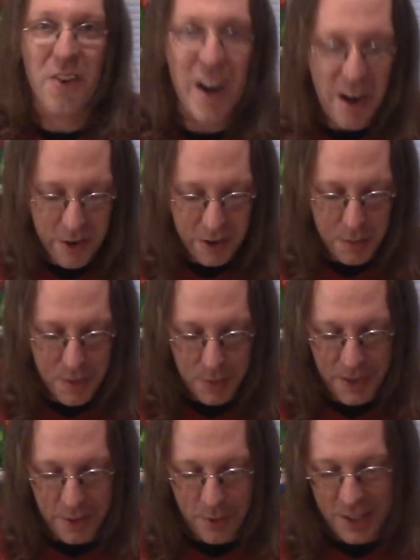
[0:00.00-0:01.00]
error committed
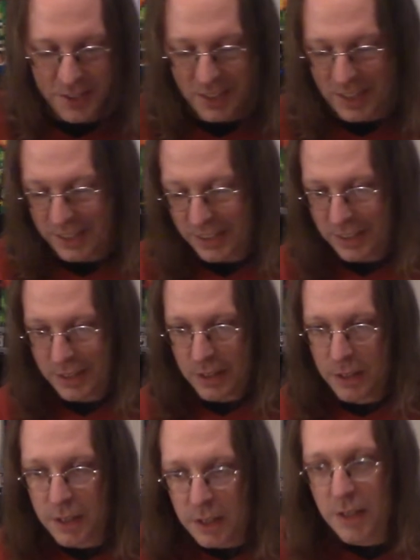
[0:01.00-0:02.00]
by the White Sox.
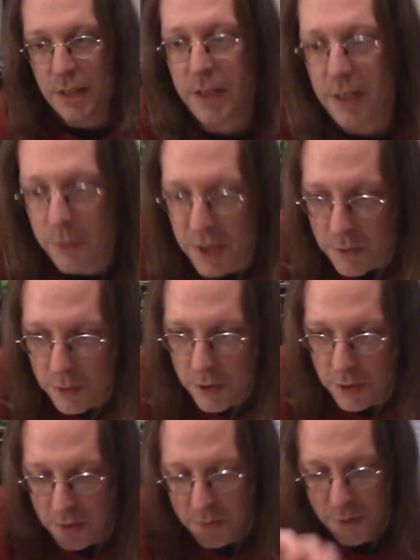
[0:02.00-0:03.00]
And we have a
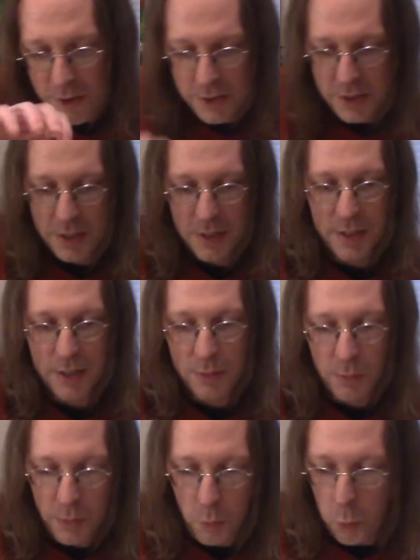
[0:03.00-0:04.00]
runner on first.
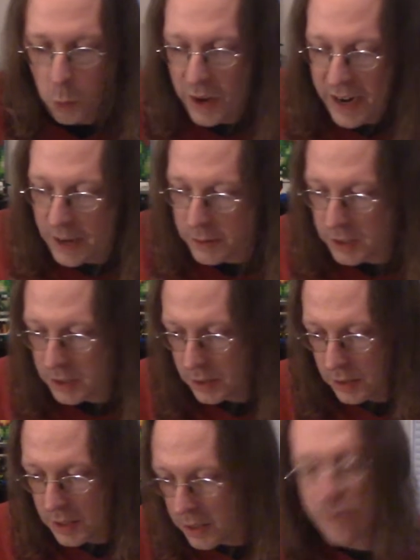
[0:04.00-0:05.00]
One out
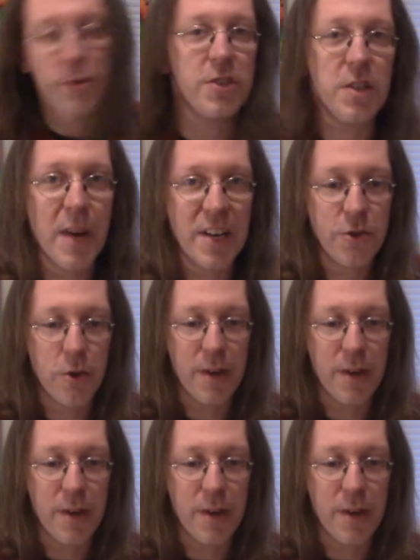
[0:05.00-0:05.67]
for Ji-Man Choi.